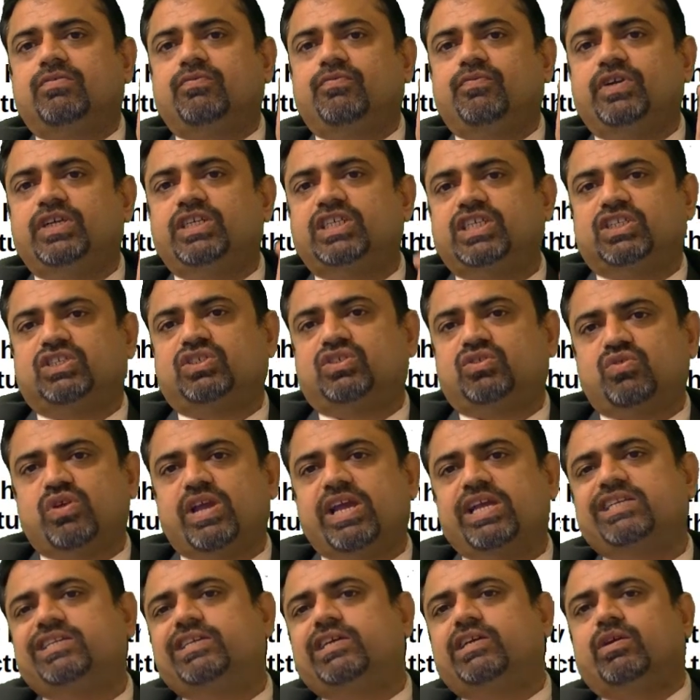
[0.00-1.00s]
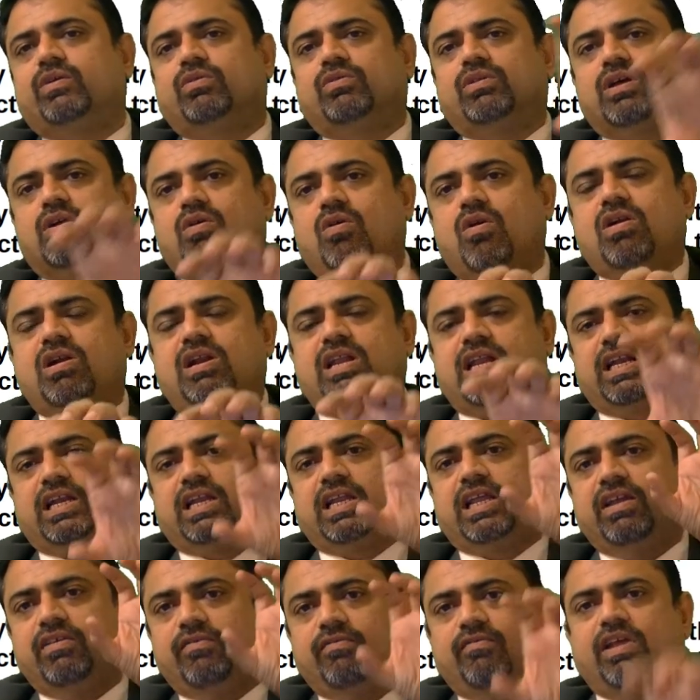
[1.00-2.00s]
wishes to execute the contract,
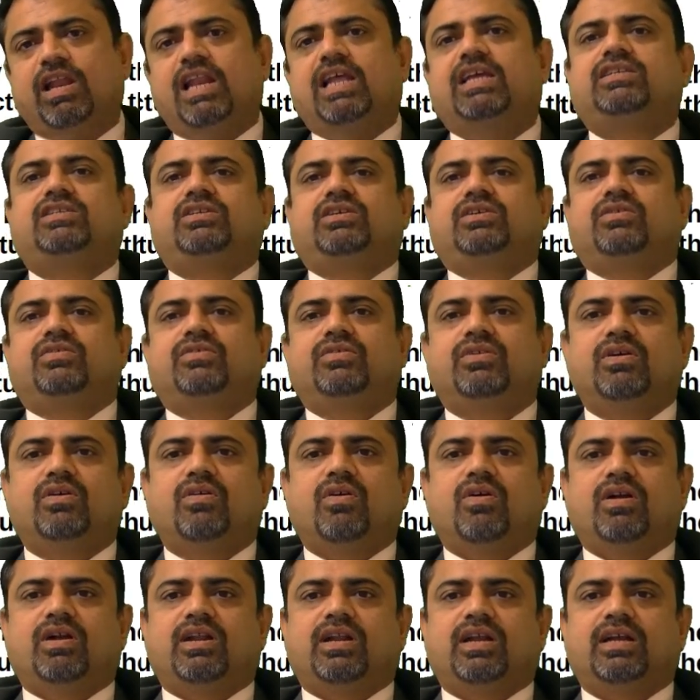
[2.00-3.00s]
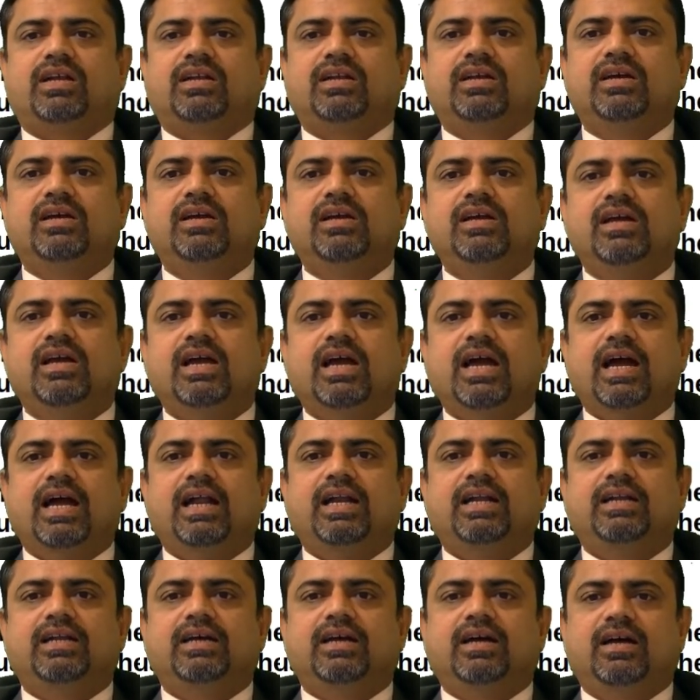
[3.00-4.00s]
he will execute the contract,
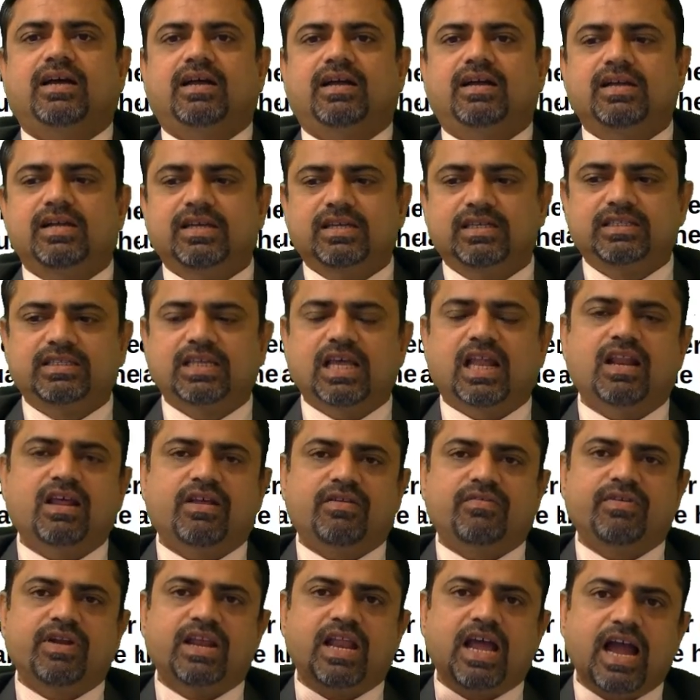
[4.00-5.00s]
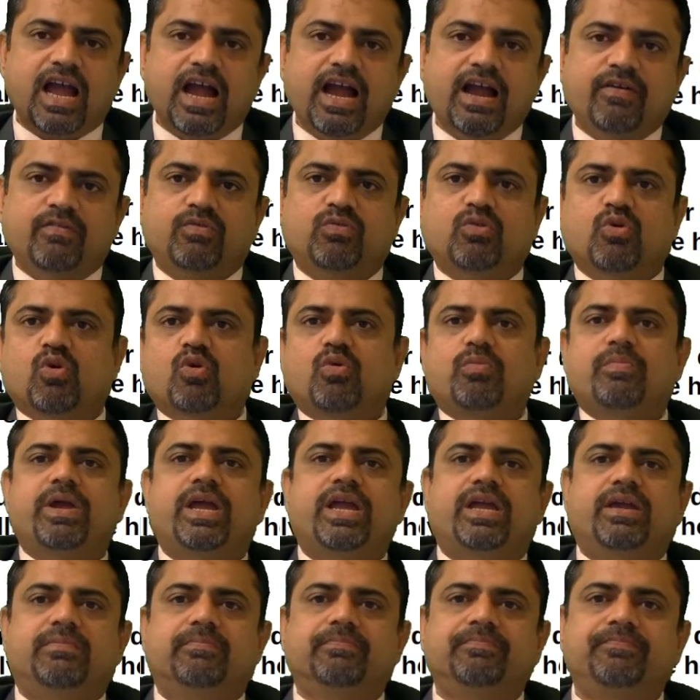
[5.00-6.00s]
and seller will have to obey
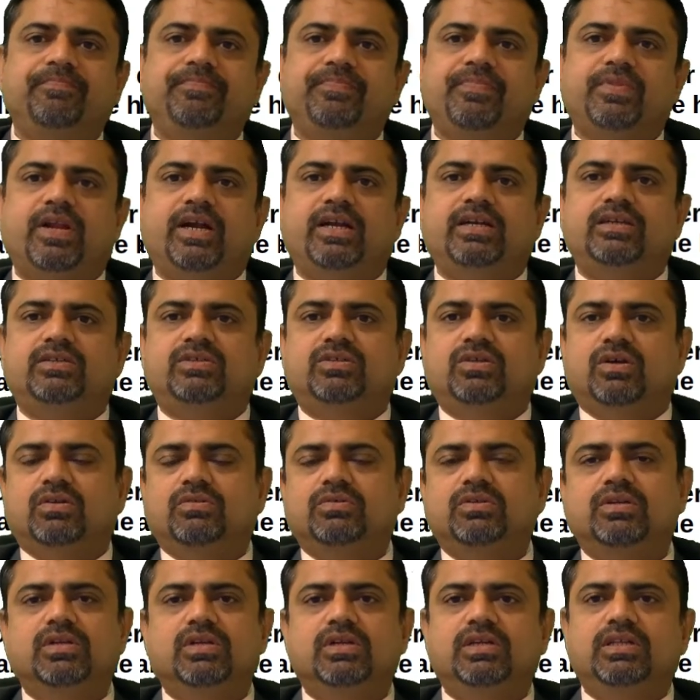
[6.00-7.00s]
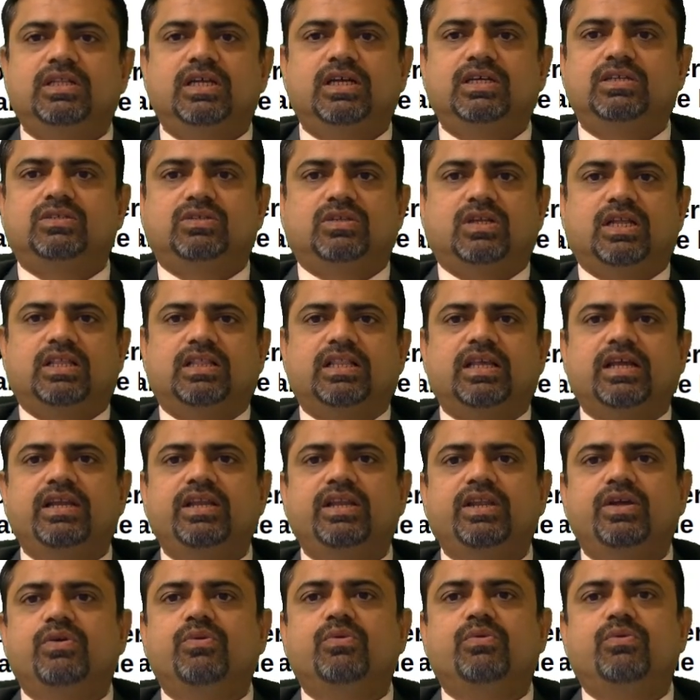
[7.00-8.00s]
him, right? So there's nothing
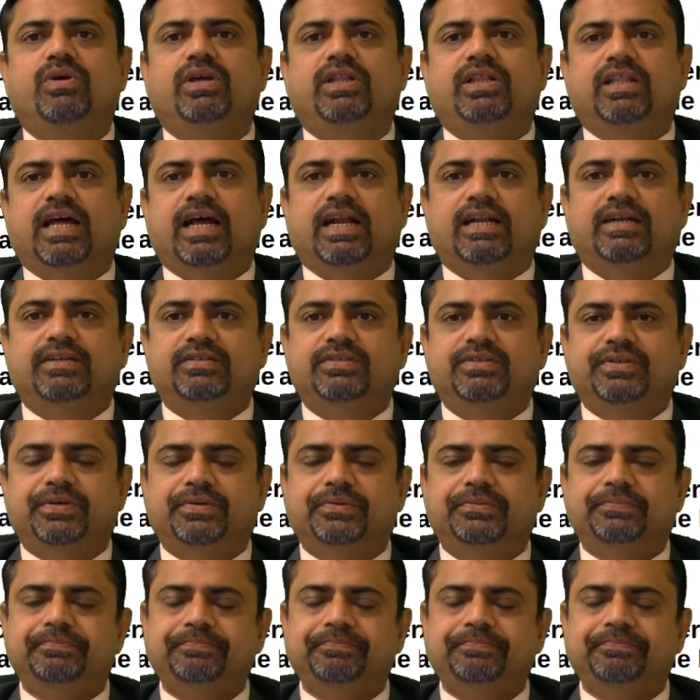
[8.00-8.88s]
new in that. So